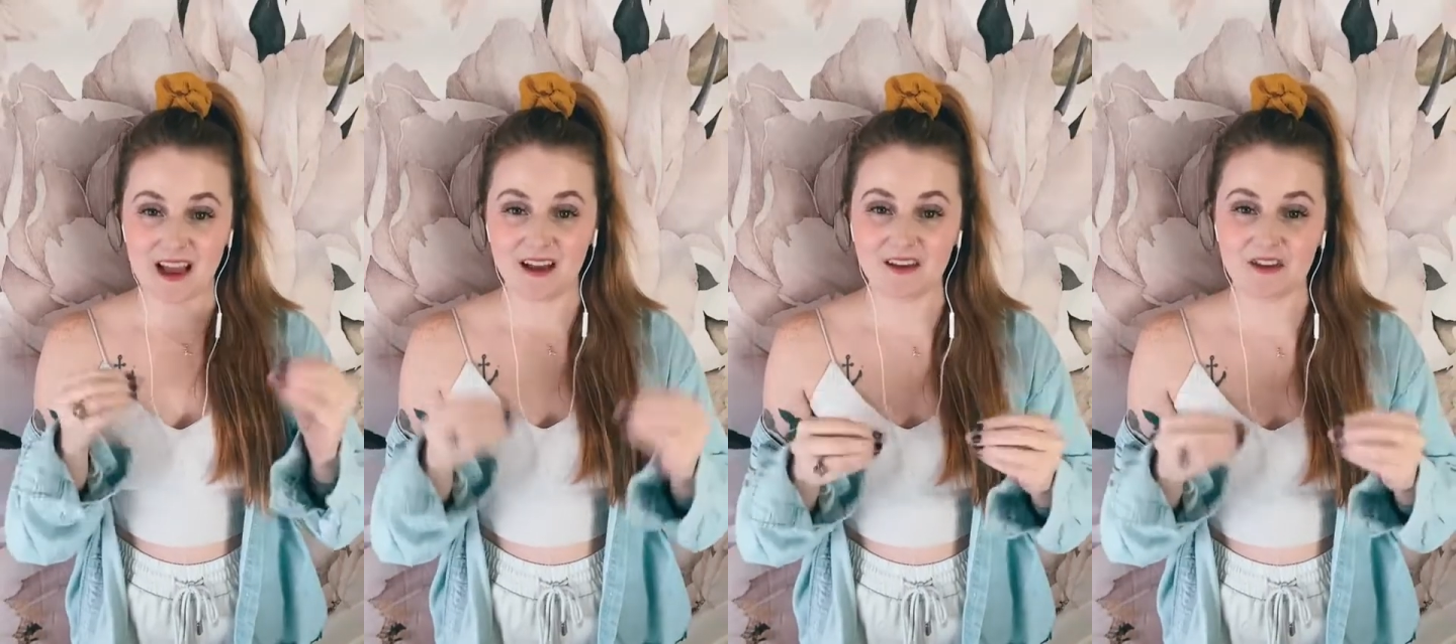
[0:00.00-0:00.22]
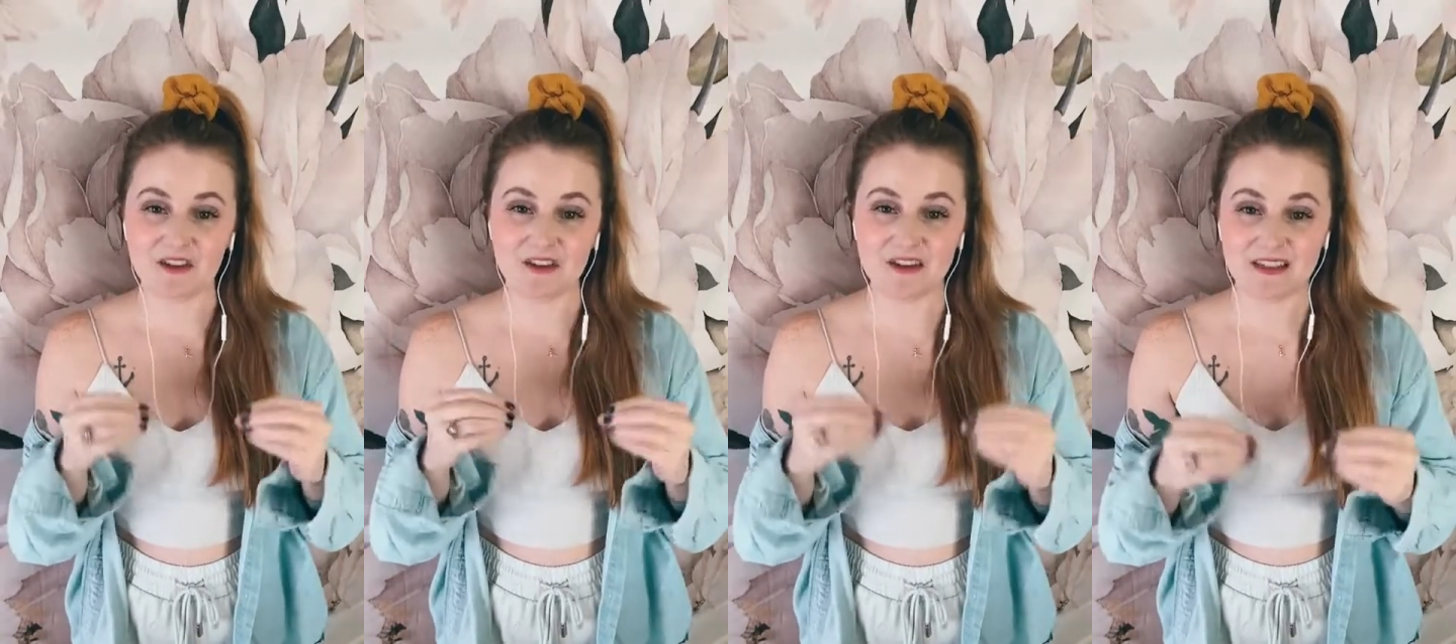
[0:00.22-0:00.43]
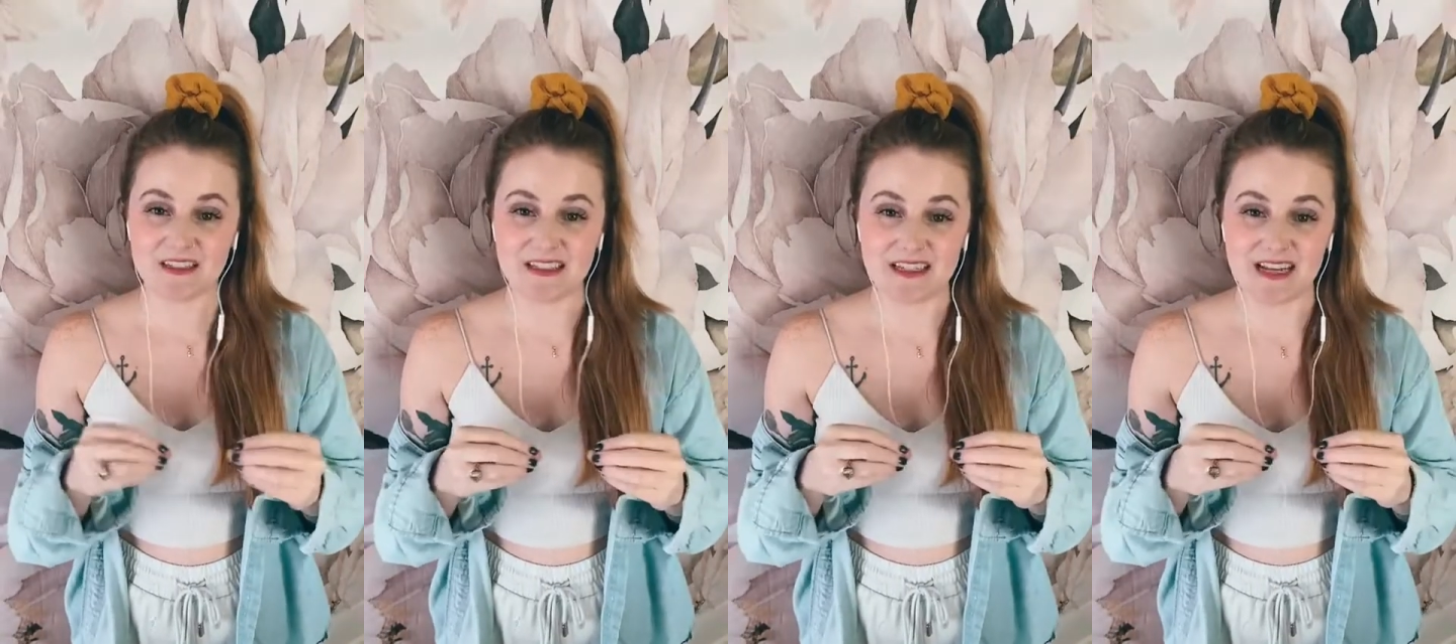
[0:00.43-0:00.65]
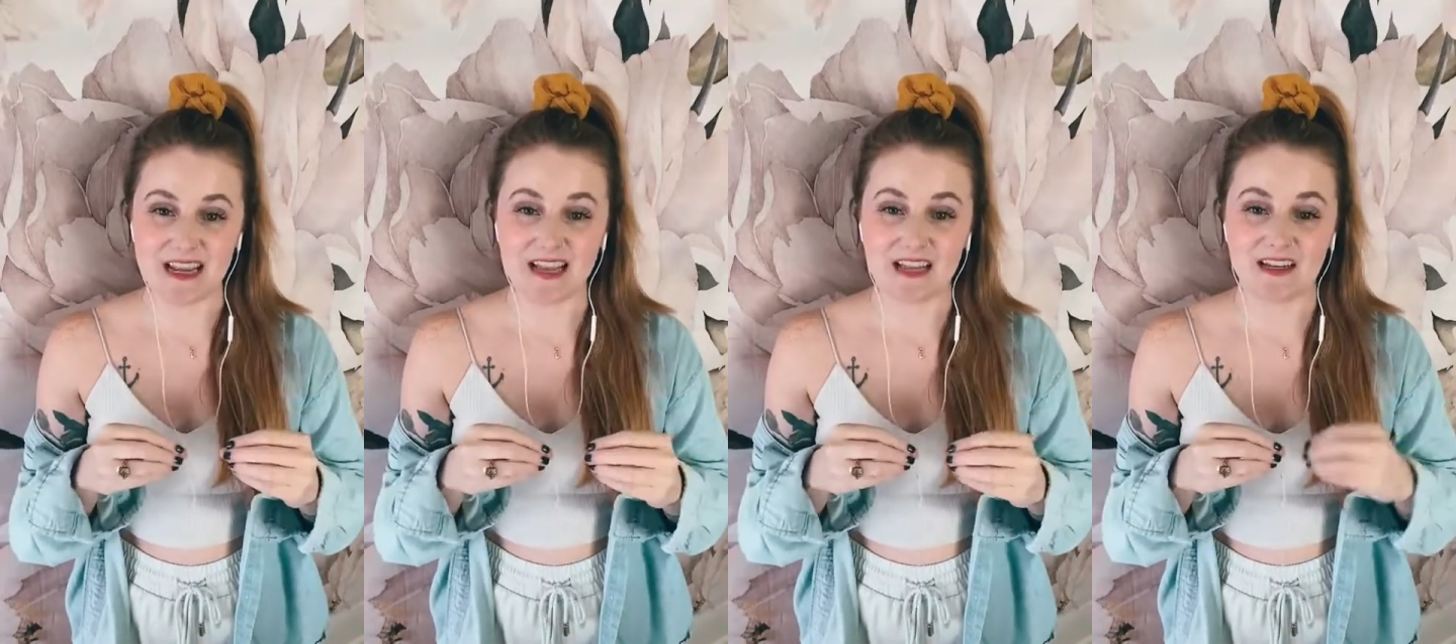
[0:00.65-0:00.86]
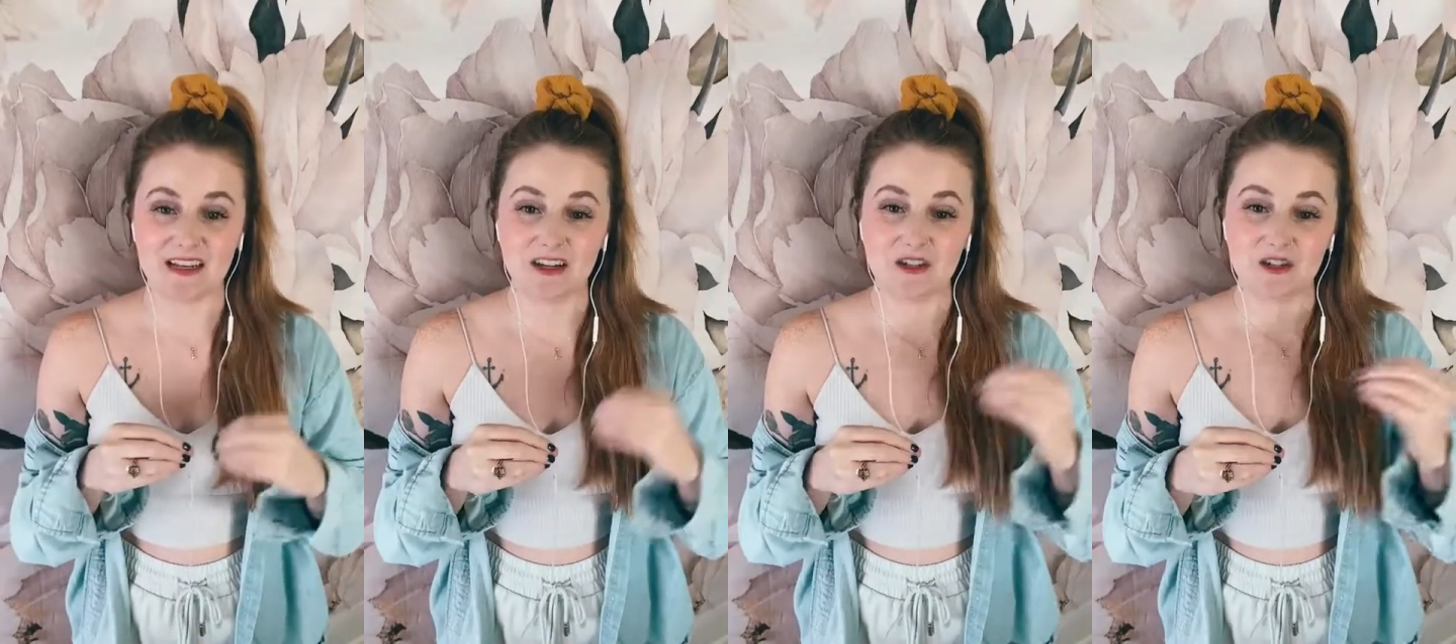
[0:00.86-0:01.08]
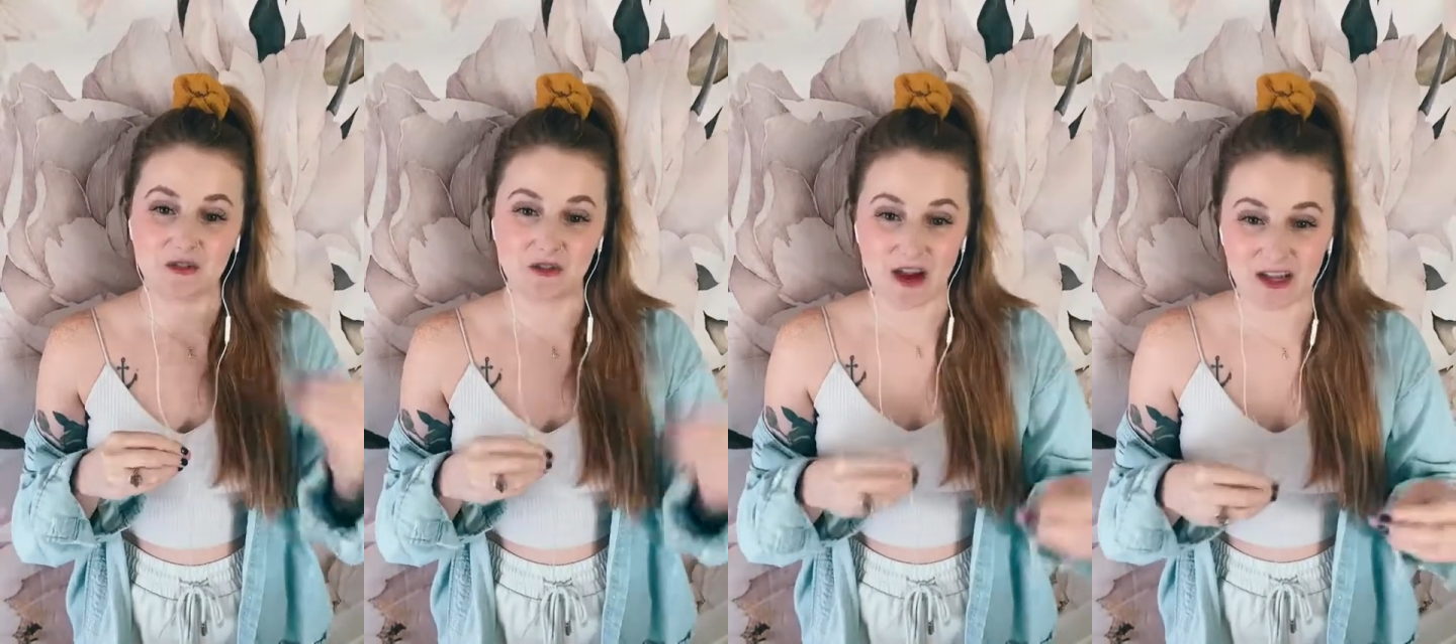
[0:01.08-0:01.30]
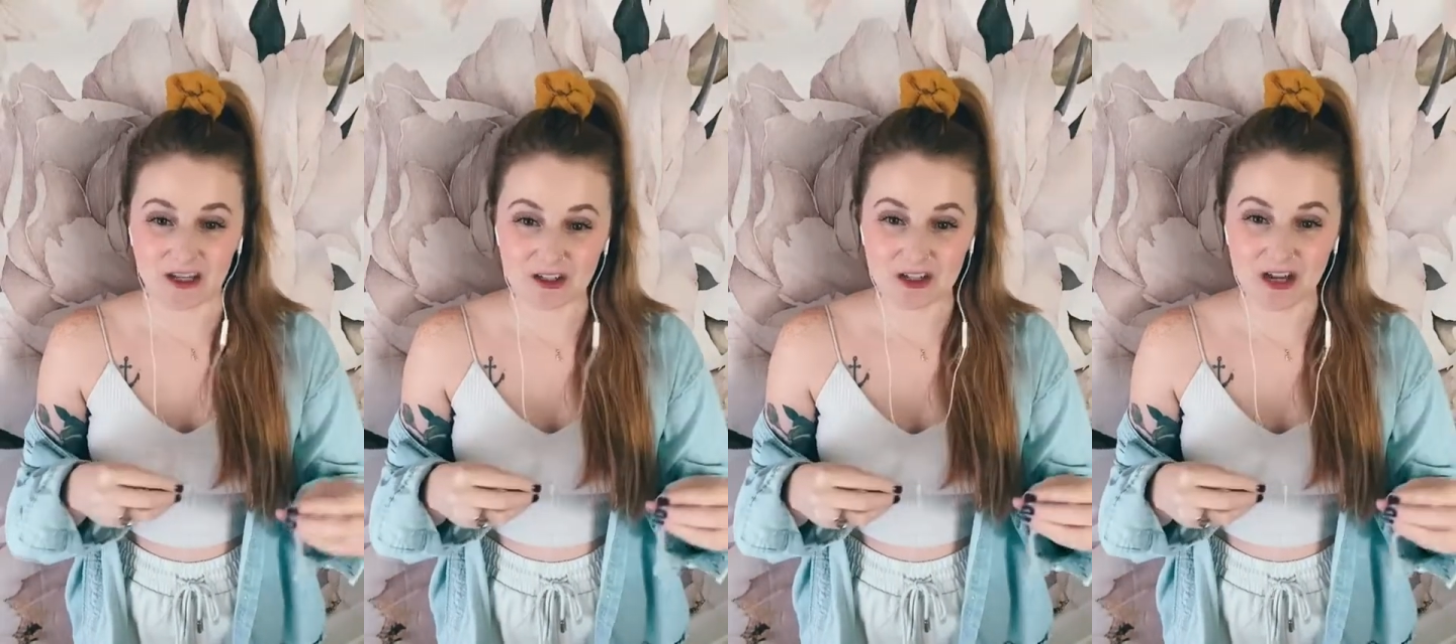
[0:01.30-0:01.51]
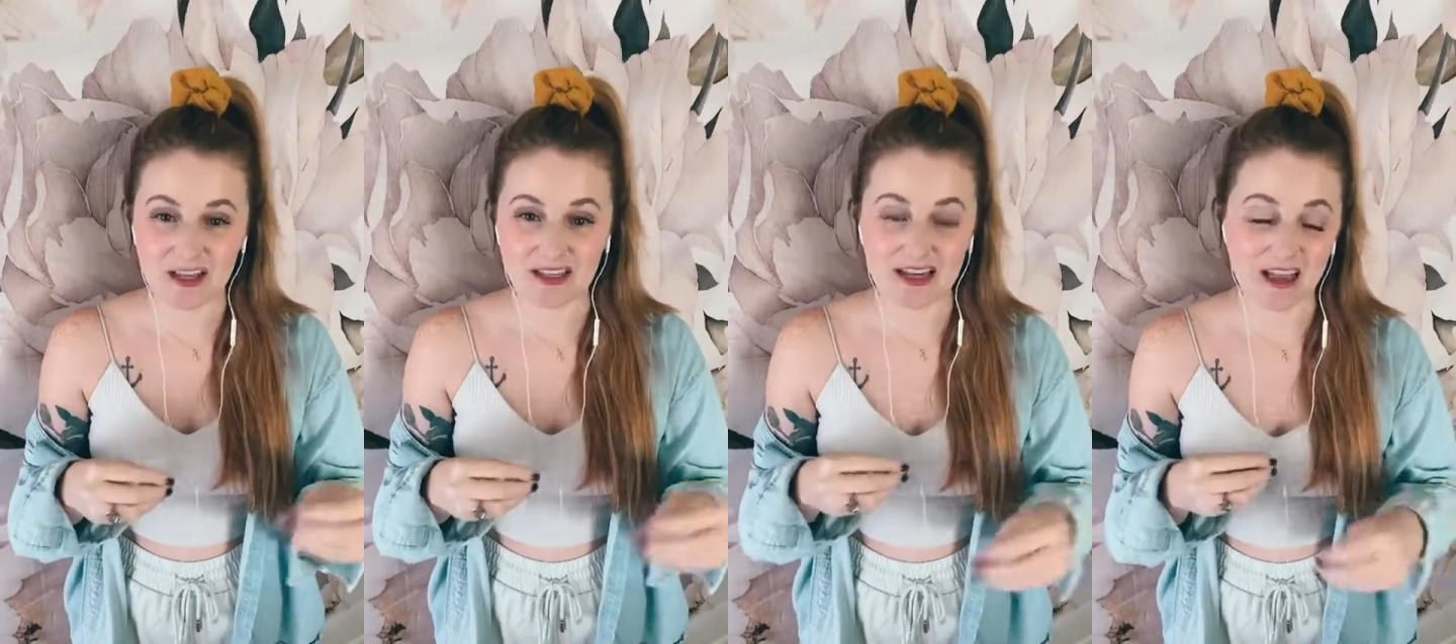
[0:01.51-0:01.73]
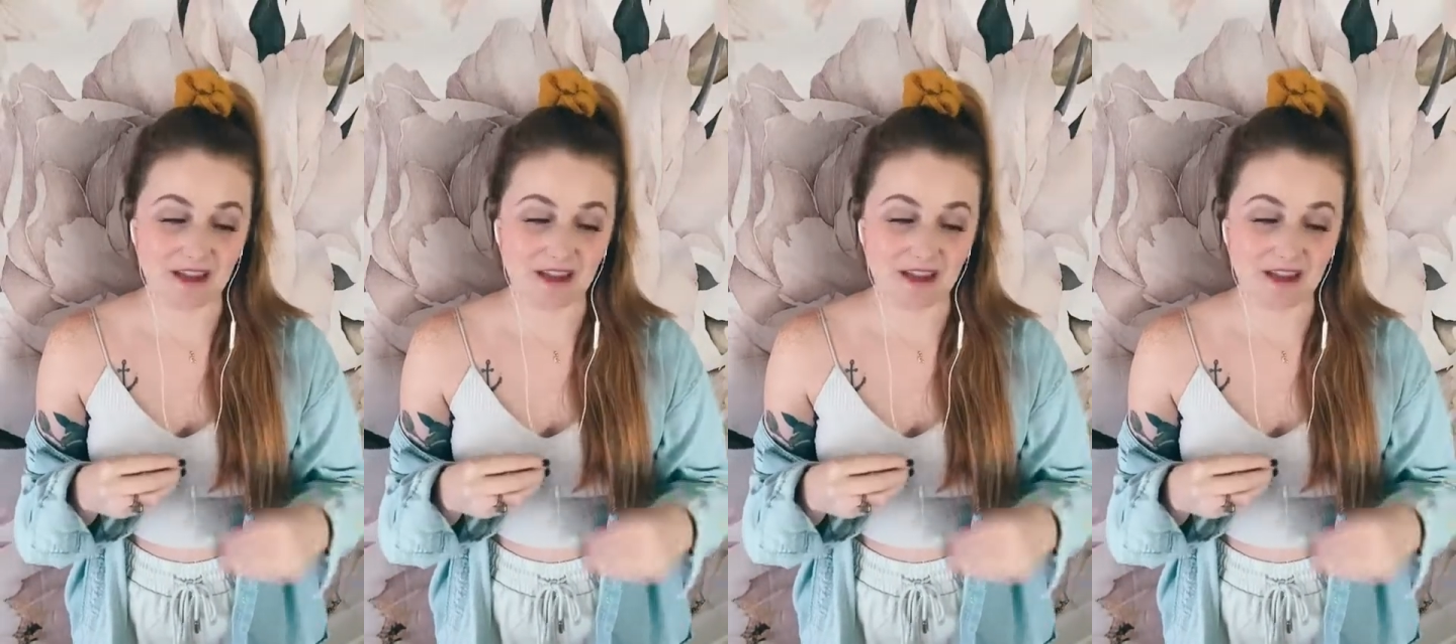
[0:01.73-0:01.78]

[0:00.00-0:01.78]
understand a direction